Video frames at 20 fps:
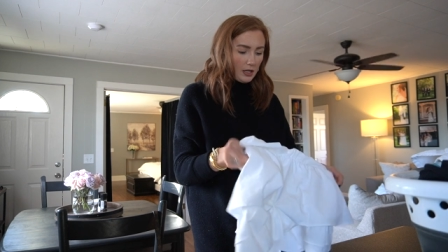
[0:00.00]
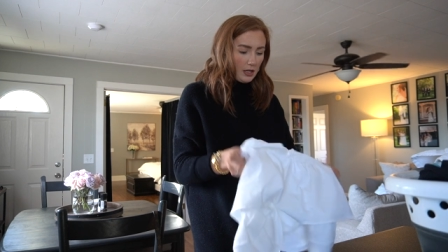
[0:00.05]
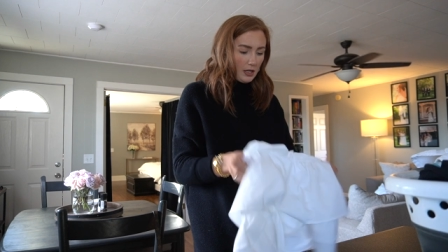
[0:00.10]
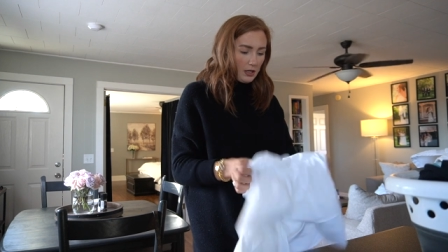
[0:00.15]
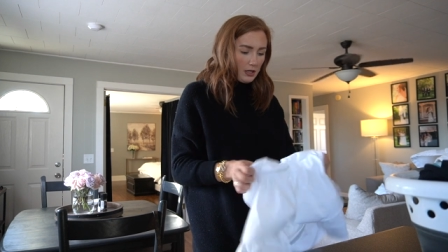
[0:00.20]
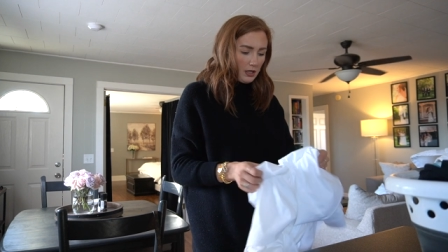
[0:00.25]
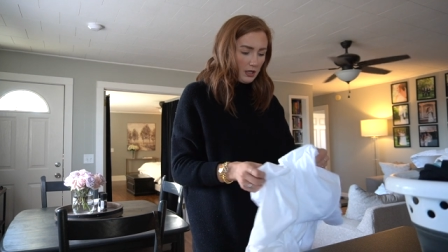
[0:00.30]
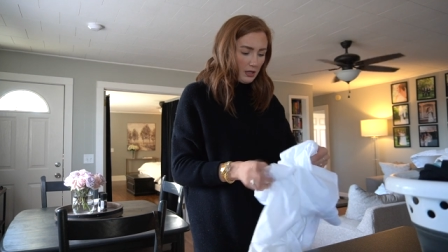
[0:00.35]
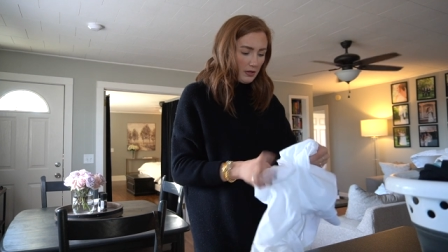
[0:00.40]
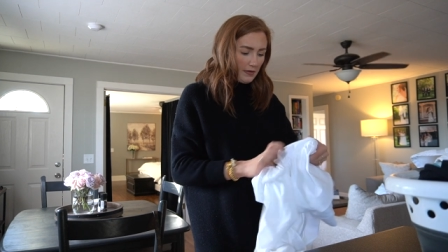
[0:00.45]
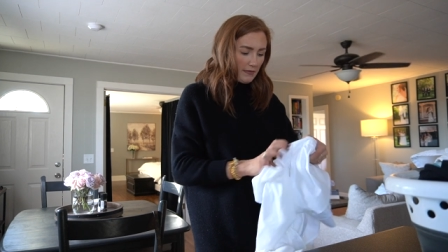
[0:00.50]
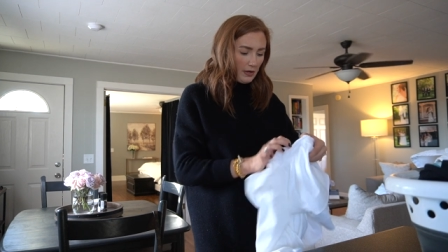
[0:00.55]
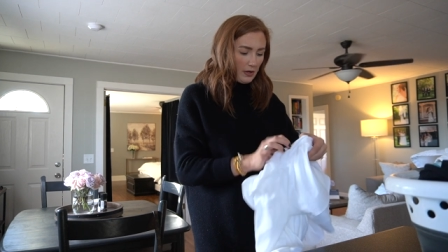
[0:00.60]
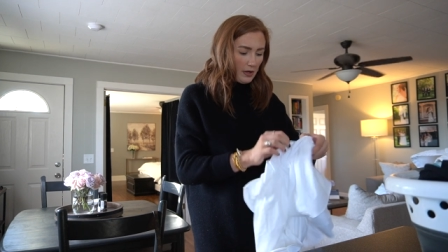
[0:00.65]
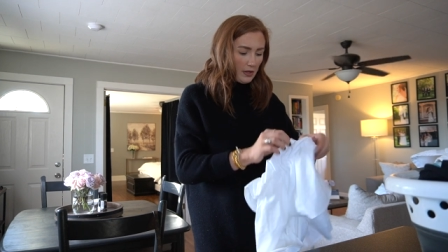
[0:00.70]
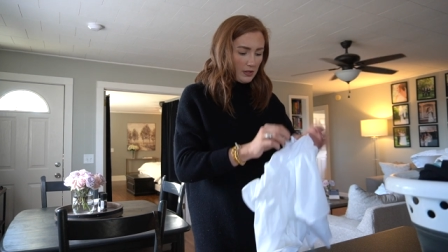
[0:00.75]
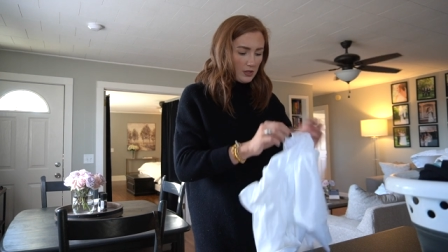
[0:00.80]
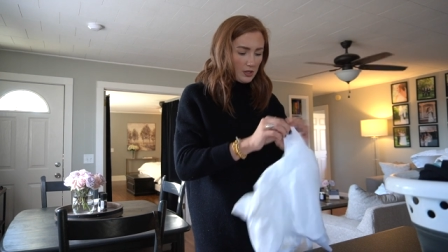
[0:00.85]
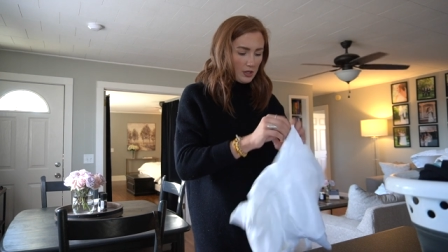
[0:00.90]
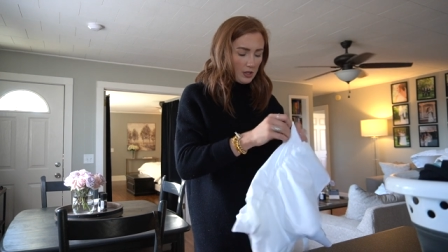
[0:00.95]
I don't even know
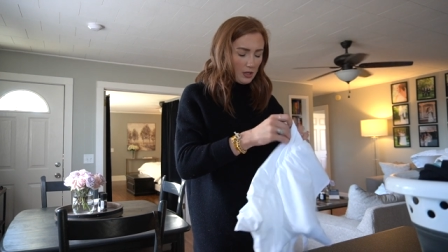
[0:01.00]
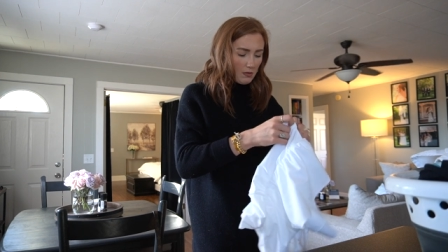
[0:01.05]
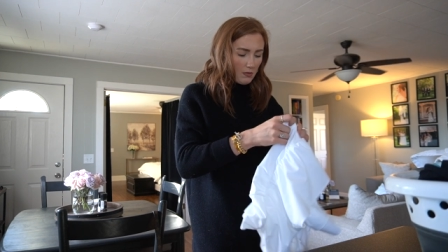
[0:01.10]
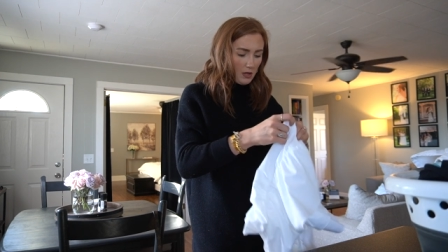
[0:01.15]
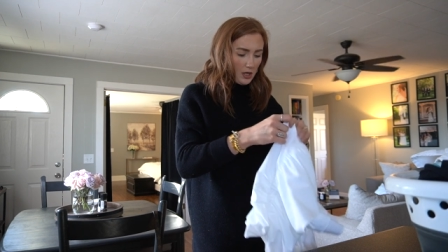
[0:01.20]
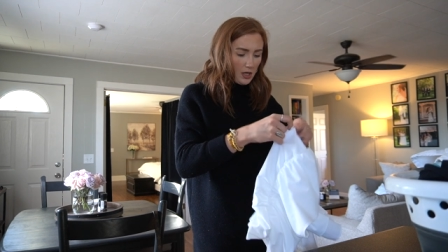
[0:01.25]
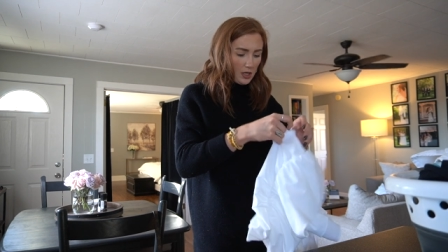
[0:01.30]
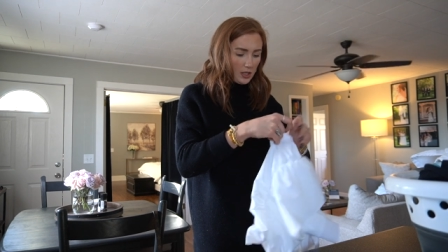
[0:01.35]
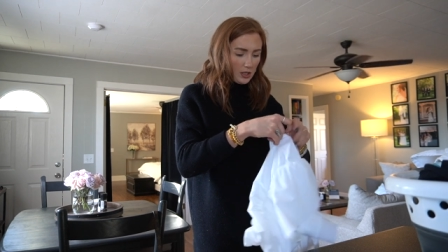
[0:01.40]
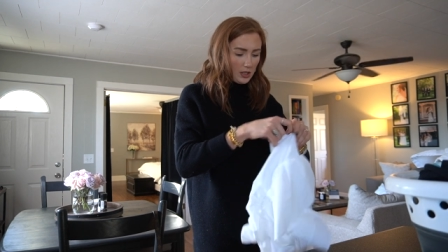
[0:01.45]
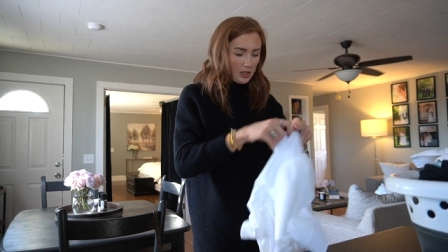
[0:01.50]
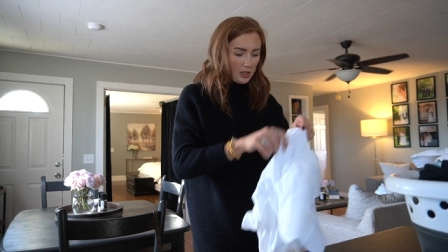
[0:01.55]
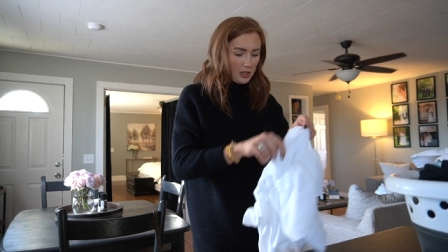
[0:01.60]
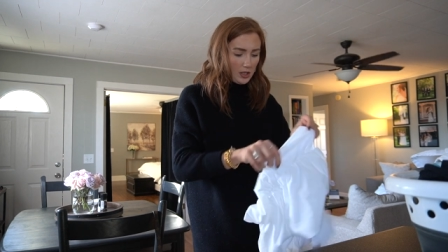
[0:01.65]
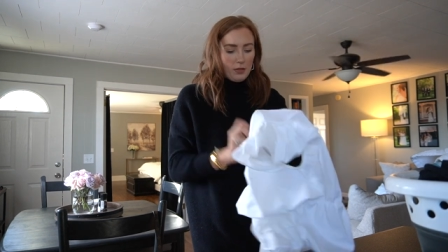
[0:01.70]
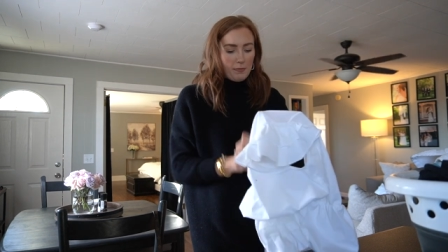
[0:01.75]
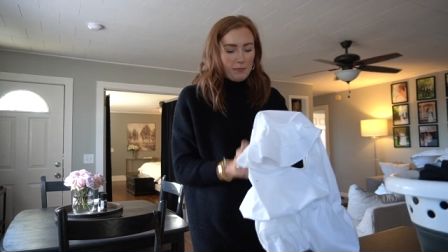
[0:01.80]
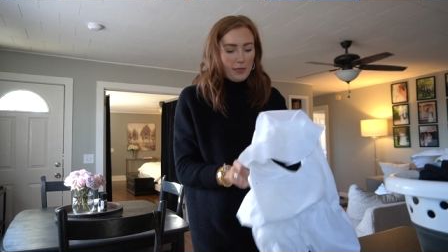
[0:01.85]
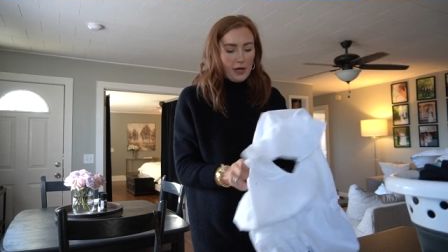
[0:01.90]
how this shirt works.